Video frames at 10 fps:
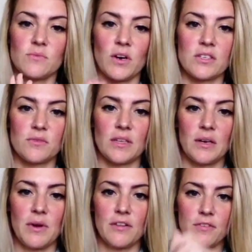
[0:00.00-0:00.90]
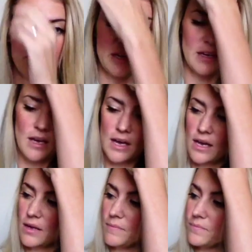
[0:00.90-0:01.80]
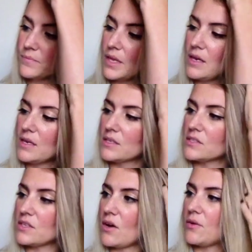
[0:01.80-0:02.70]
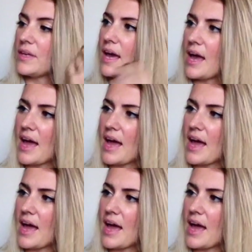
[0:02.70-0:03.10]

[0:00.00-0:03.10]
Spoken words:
works really well for me. So yeah,